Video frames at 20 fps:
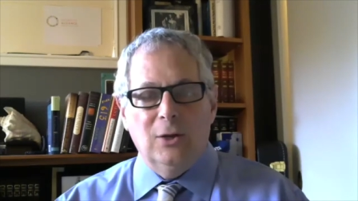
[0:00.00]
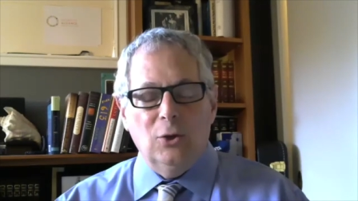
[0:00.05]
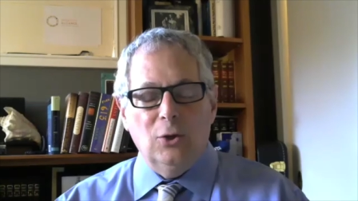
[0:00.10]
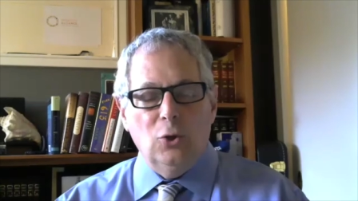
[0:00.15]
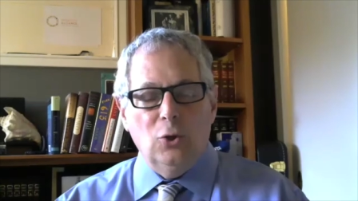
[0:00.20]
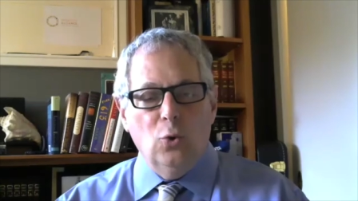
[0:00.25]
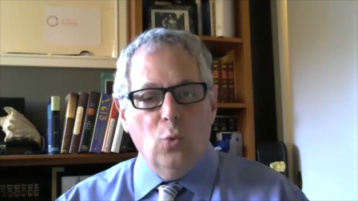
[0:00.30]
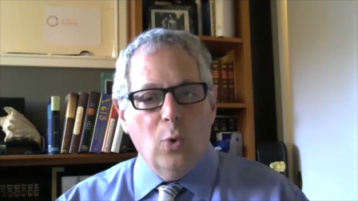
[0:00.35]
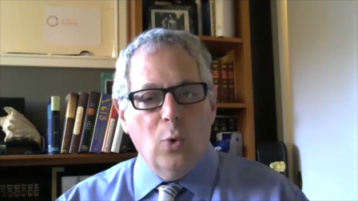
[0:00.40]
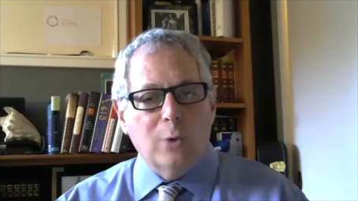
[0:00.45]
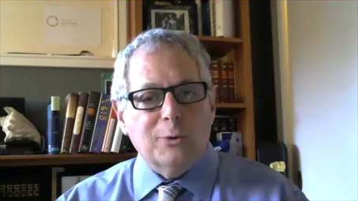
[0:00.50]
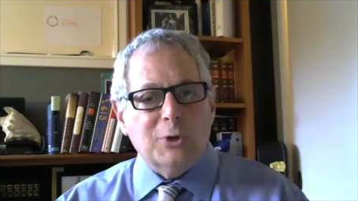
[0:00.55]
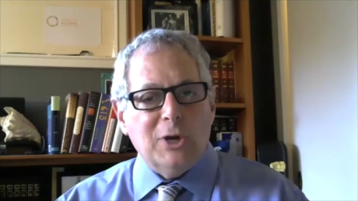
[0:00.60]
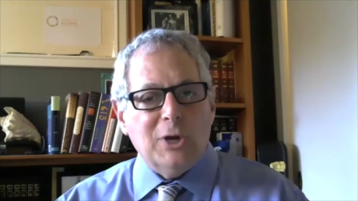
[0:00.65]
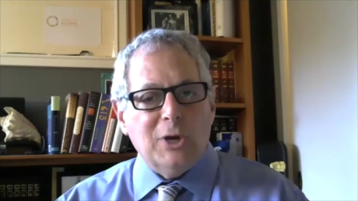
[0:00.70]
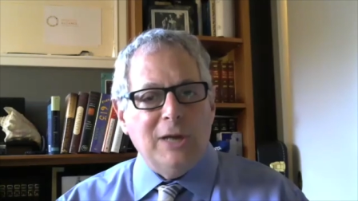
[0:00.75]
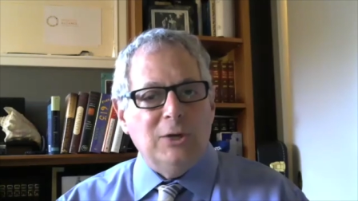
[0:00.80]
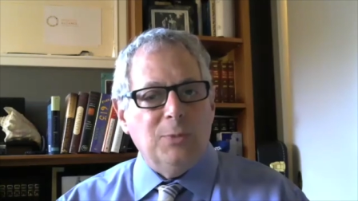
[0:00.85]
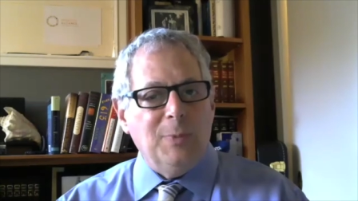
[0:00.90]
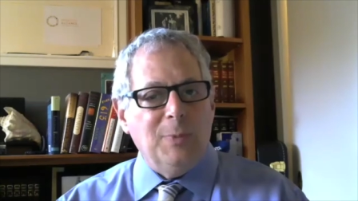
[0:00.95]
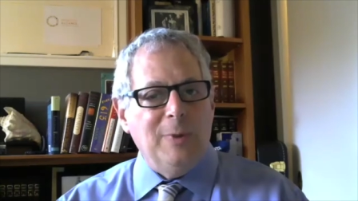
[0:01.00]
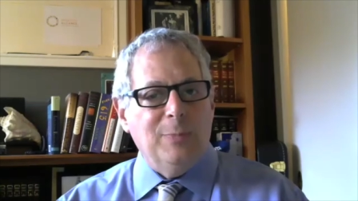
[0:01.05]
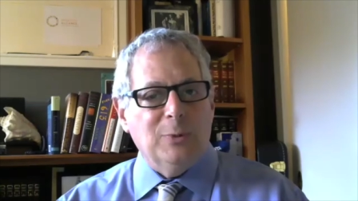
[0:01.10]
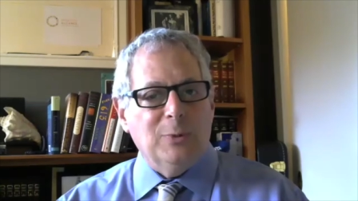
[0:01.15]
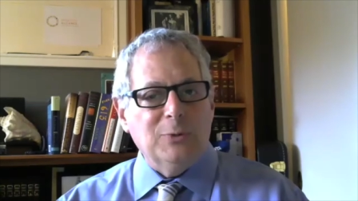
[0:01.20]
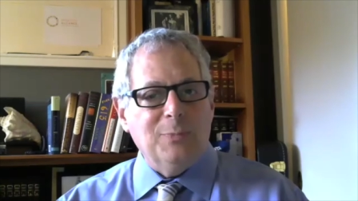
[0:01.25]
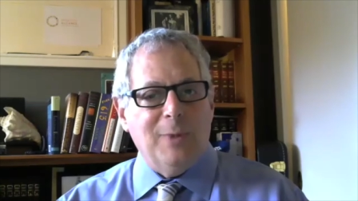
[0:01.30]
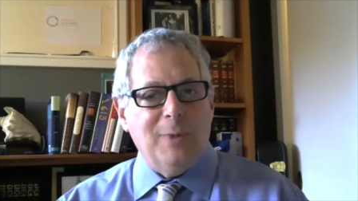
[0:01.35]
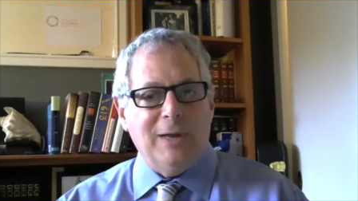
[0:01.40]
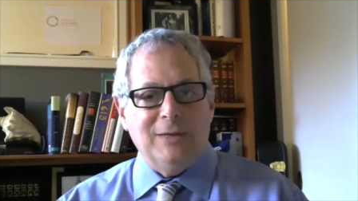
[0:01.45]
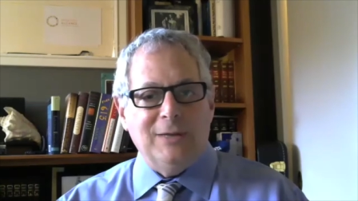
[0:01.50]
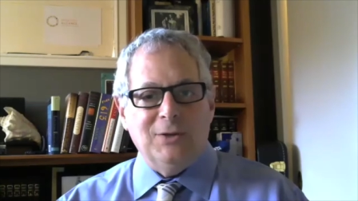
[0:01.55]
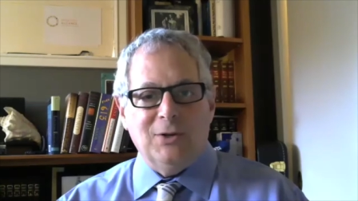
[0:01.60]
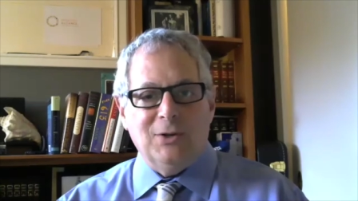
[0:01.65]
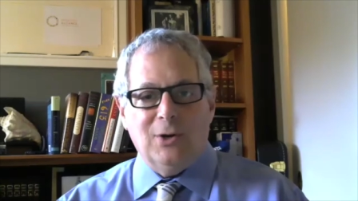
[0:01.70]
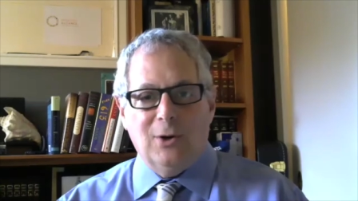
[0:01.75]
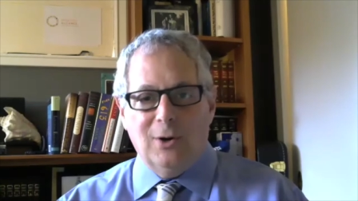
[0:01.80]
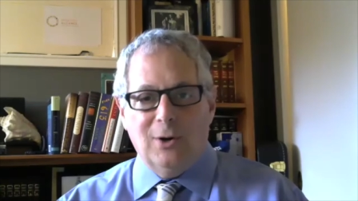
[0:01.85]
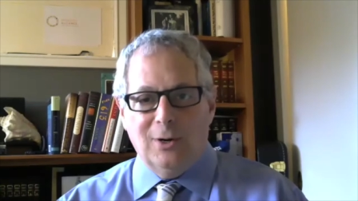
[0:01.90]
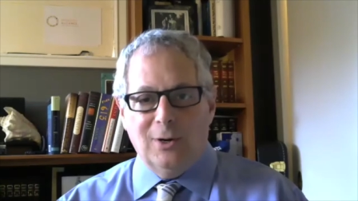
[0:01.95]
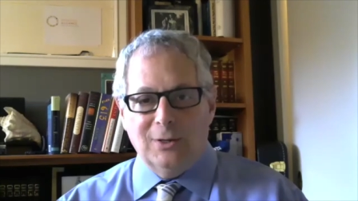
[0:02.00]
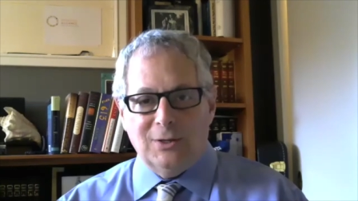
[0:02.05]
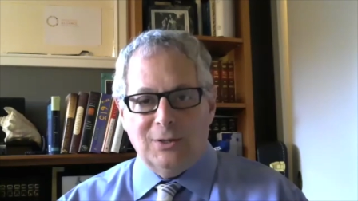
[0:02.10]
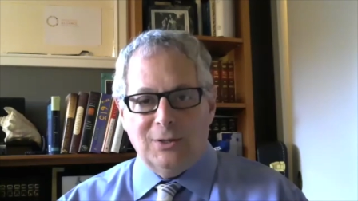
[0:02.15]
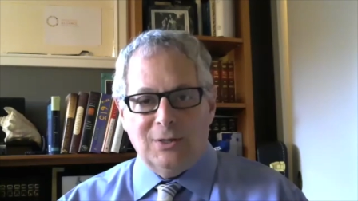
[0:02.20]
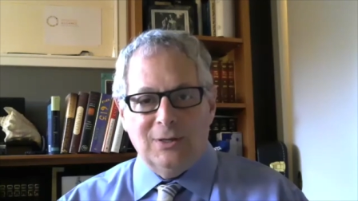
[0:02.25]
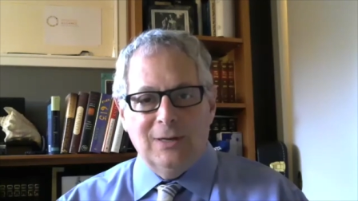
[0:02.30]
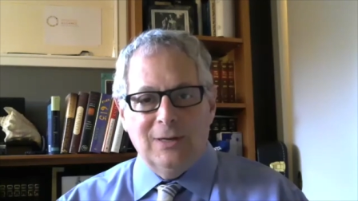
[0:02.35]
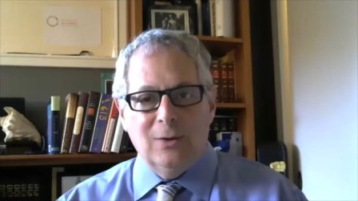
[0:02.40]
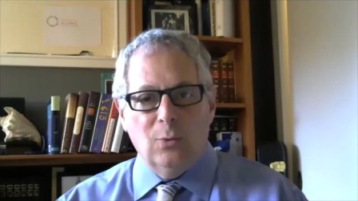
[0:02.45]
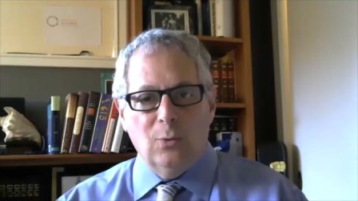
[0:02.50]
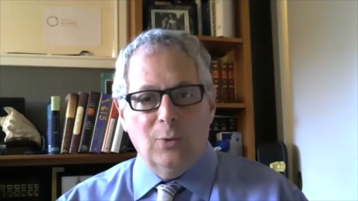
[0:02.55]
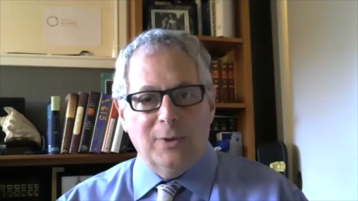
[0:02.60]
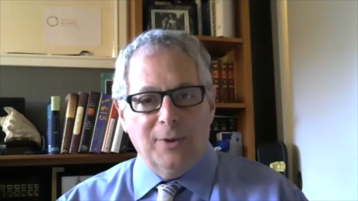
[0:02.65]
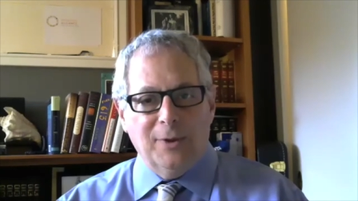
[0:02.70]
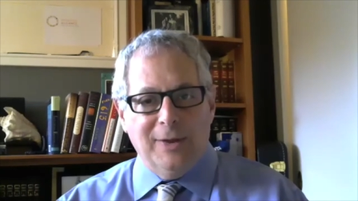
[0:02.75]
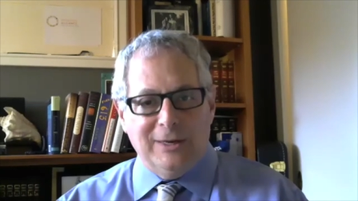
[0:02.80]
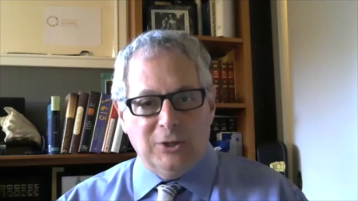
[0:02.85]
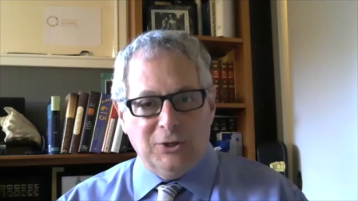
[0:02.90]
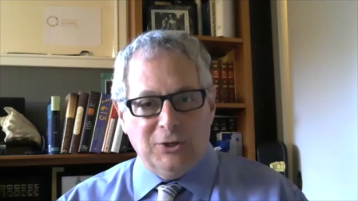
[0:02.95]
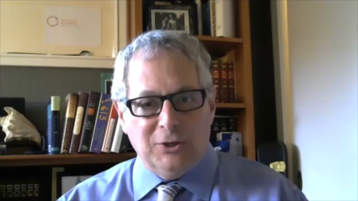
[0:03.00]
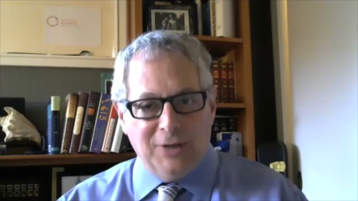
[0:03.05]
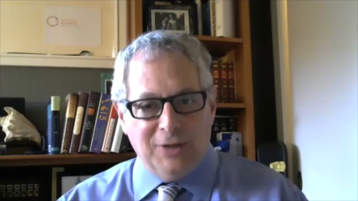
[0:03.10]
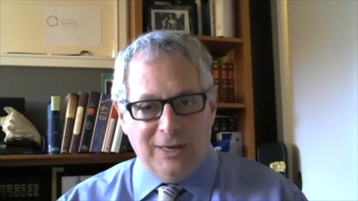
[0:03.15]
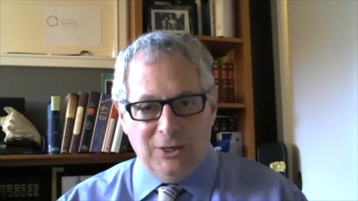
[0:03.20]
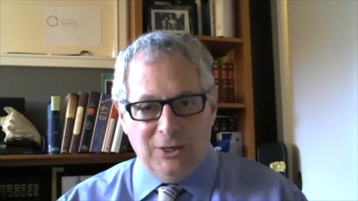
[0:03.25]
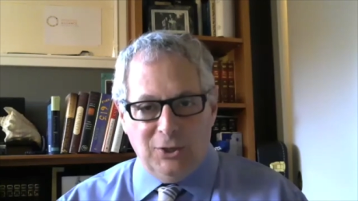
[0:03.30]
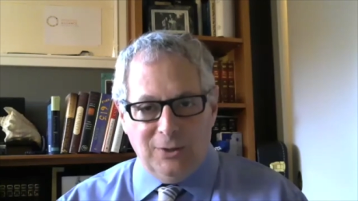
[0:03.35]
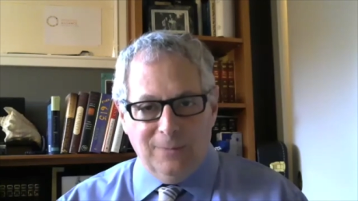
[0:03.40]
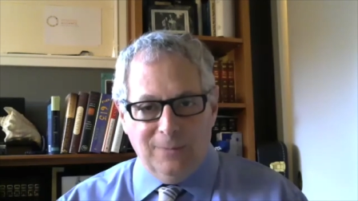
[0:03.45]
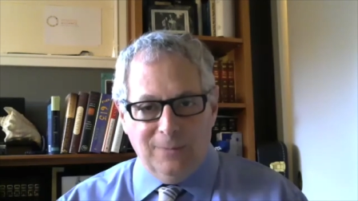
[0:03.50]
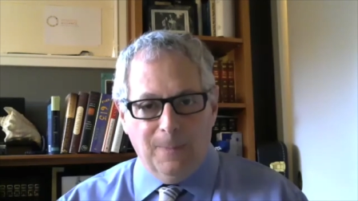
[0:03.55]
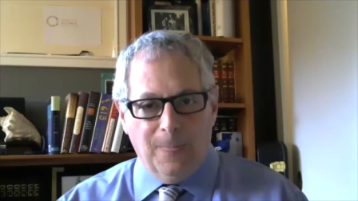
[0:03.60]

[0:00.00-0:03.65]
You won't change people's minds and hearts with legislation.